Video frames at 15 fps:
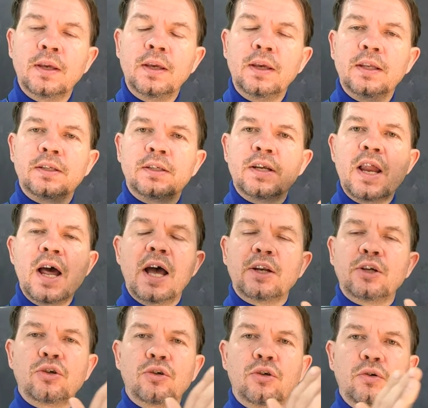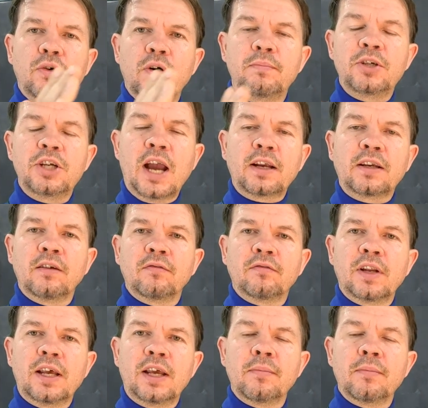it's not true objectively.